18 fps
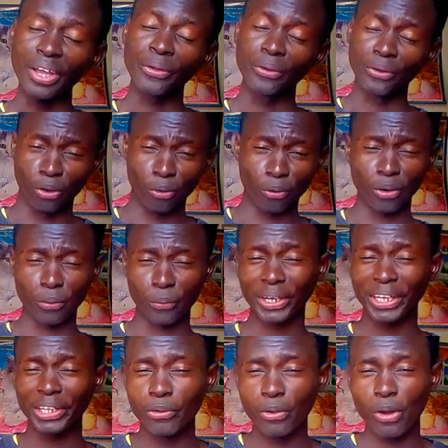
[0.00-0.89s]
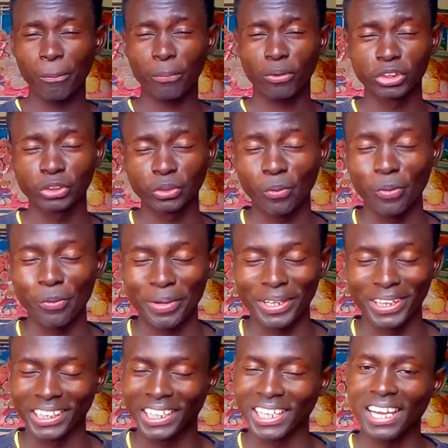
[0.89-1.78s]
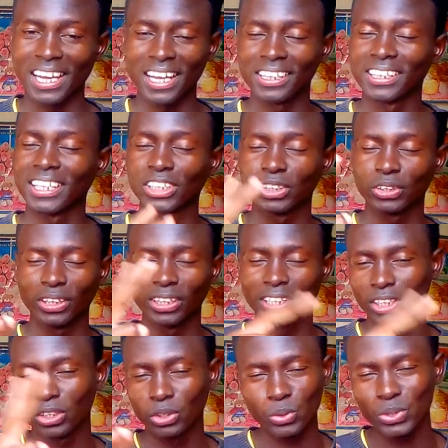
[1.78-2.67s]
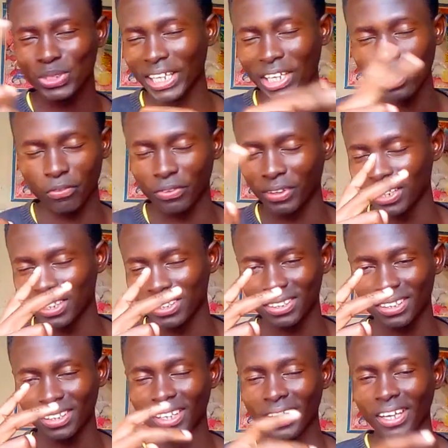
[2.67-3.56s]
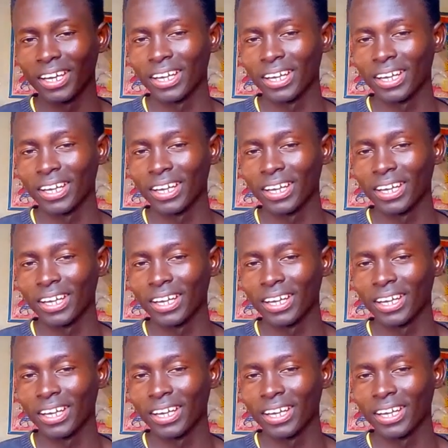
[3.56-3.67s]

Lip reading: You know, when you approach a woman, there are two sides of things.